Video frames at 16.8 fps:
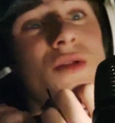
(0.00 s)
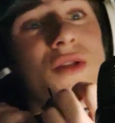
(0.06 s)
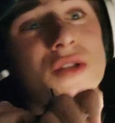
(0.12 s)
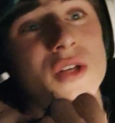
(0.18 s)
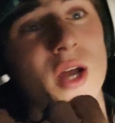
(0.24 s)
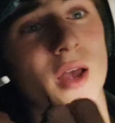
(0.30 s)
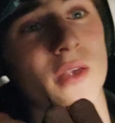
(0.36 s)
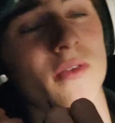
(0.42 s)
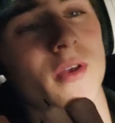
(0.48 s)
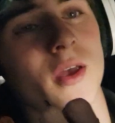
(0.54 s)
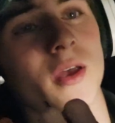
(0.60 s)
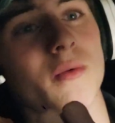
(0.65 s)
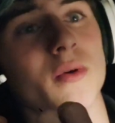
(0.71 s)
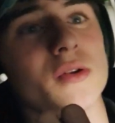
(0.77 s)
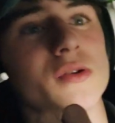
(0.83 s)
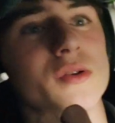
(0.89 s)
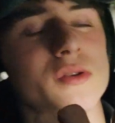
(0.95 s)
ones you guys
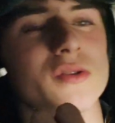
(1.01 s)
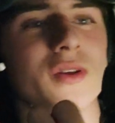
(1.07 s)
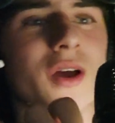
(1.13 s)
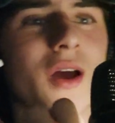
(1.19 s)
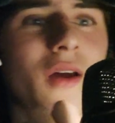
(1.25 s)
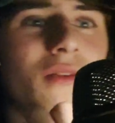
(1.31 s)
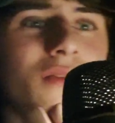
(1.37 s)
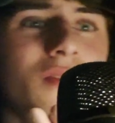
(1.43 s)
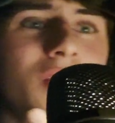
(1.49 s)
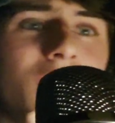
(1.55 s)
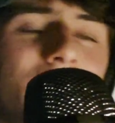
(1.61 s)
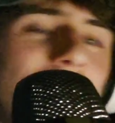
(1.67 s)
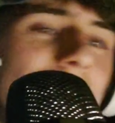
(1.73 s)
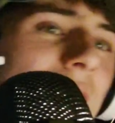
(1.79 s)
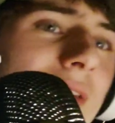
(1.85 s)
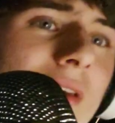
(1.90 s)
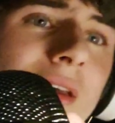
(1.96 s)
like, which ones you guys see
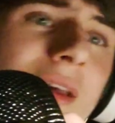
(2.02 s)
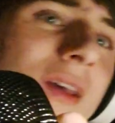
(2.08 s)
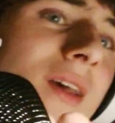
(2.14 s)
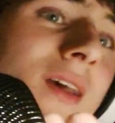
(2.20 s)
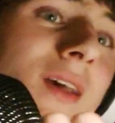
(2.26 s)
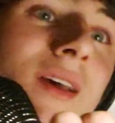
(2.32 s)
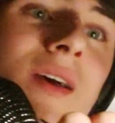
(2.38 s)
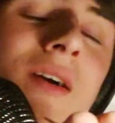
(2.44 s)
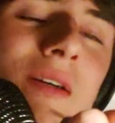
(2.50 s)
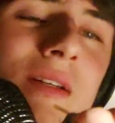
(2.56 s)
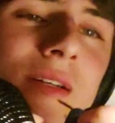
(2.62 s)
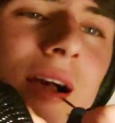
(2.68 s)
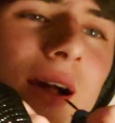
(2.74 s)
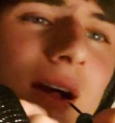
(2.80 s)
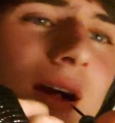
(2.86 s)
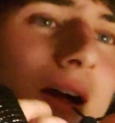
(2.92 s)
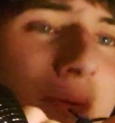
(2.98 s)
again.
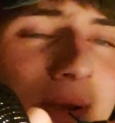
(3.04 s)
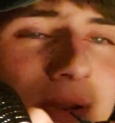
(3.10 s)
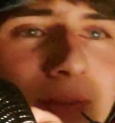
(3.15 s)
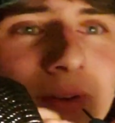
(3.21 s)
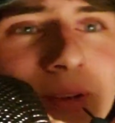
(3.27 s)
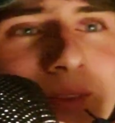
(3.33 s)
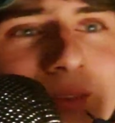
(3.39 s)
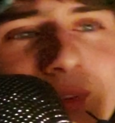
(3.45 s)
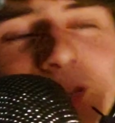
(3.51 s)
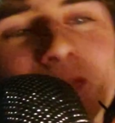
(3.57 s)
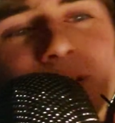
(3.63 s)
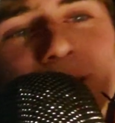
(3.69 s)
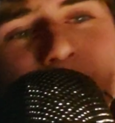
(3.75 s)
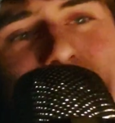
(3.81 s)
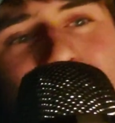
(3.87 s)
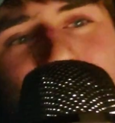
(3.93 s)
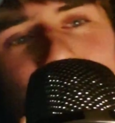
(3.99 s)
I do have to say
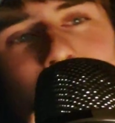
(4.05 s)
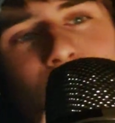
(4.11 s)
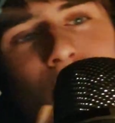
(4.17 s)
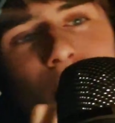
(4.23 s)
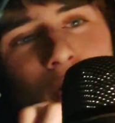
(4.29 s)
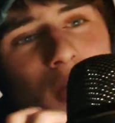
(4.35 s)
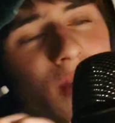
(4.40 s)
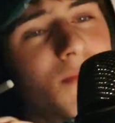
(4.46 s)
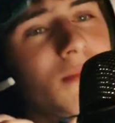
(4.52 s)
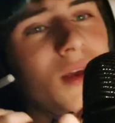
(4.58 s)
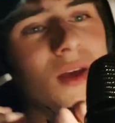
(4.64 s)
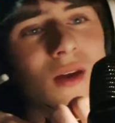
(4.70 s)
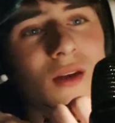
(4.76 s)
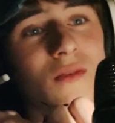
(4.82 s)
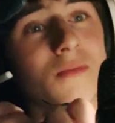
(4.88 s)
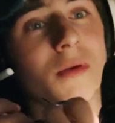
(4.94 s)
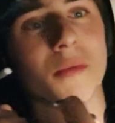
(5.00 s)
some of them are broken,
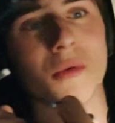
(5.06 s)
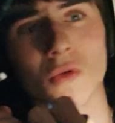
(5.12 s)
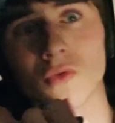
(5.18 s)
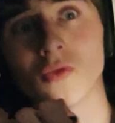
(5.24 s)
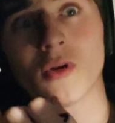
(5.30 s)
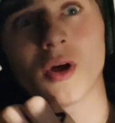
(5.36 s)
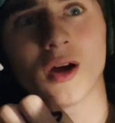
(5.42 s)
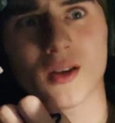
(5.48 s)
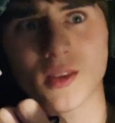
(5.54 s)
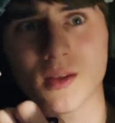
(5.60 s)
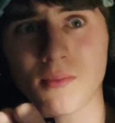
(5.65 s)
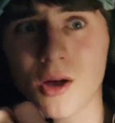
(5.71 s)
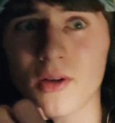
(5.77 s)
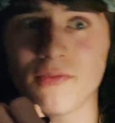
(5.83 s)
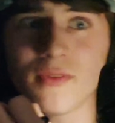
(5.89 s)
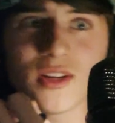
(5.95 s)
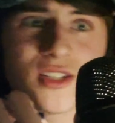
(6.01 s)
because people do knock them
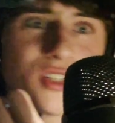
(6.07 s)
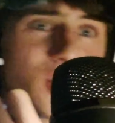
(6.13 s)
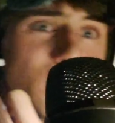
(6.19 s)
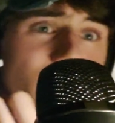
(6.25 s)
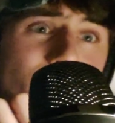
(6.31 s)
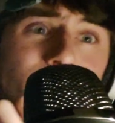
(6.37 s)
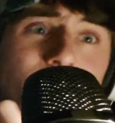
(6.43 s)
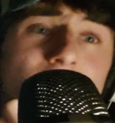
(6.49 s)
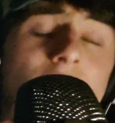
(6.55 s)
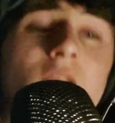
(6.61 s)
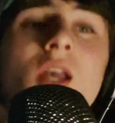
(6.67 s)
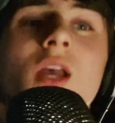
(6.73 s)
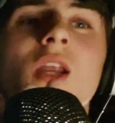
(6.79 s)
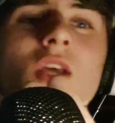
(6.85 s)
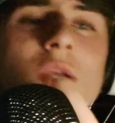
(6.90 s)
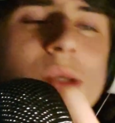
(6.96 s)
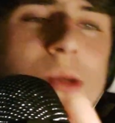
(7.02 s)
off my shelves,
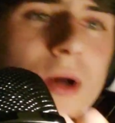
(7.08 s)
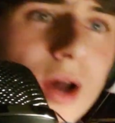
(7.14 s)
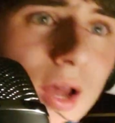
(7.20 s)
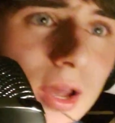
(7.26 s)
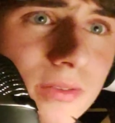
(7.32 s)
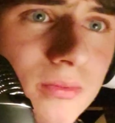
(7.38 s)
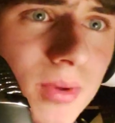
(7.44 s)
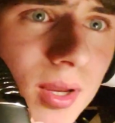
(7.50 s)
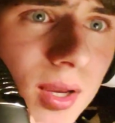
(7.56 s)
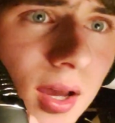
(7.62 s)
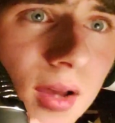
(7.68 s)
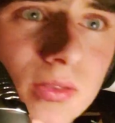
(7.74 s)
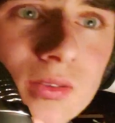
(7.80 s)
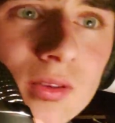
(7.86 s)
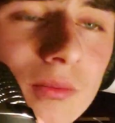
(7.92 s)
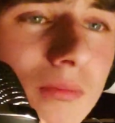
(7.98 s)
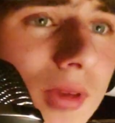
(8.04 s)
and it drives me
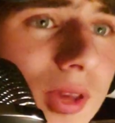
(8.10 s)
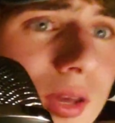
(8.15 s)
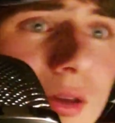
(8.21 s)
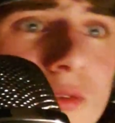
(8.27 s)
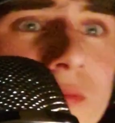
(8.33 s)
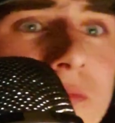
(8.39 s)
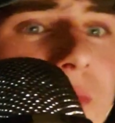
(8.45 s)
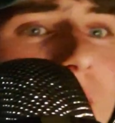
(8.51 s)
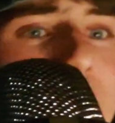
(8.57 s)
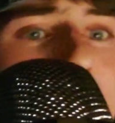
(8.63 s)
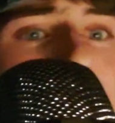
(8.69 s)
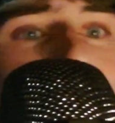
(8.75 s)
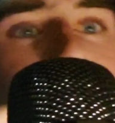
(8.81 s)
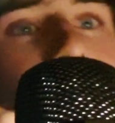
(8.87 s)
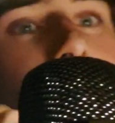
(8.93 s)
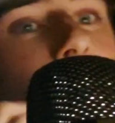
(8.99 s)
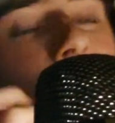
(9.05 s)
nuts, because people,
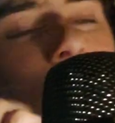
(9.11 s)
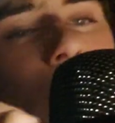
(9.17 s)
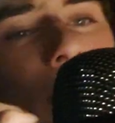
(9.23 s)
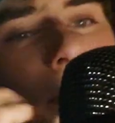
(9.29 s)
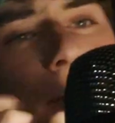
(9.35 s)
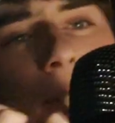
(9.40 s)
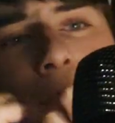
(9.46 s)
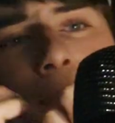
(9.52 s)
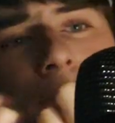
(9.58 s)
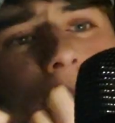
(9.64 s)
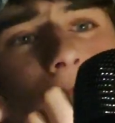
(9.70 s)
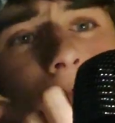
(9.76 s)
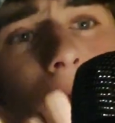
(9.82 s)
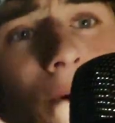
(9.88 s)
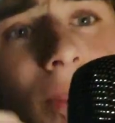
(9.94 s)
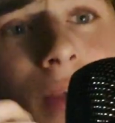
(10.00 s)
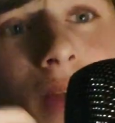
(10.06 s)
when